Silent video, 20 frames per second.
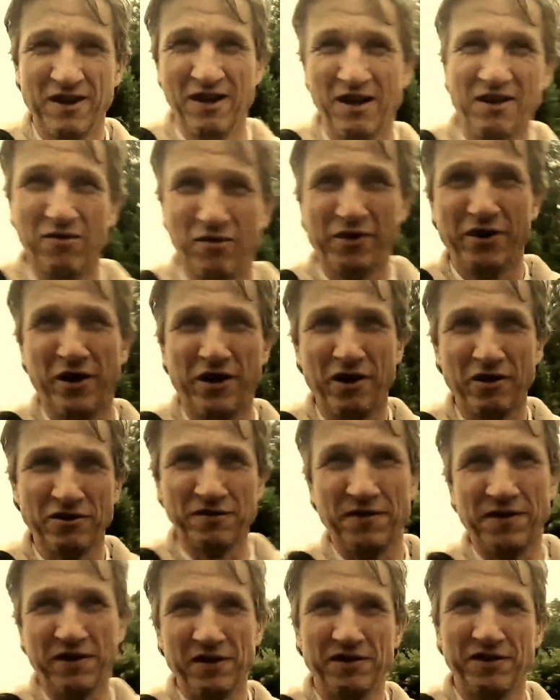one of those
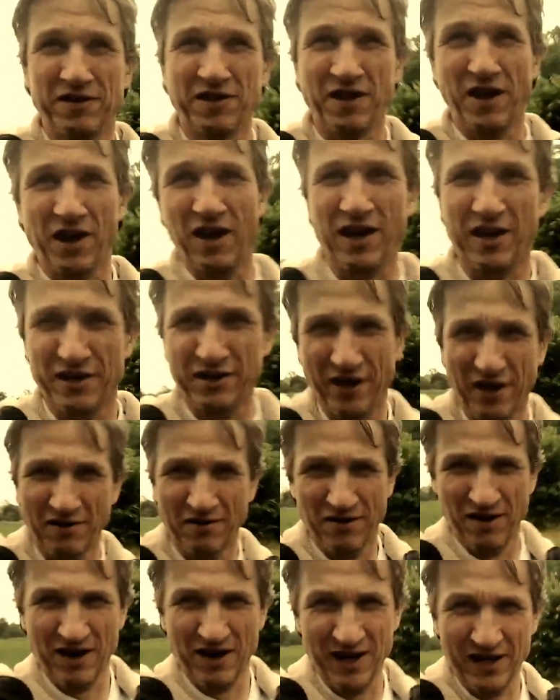things that I
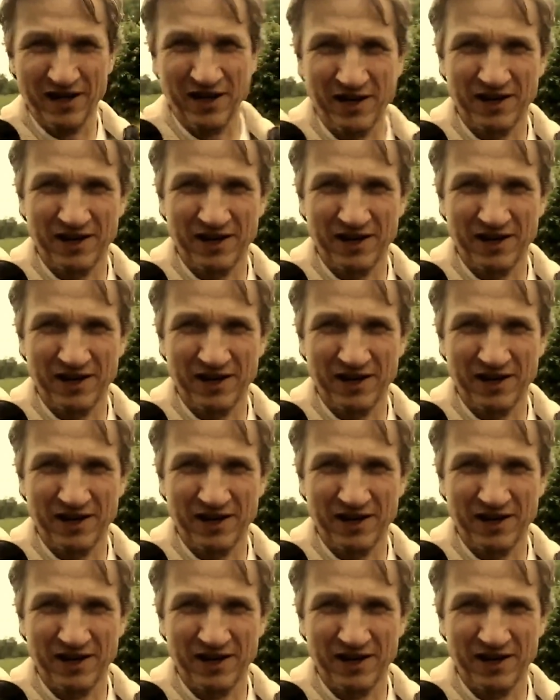don't like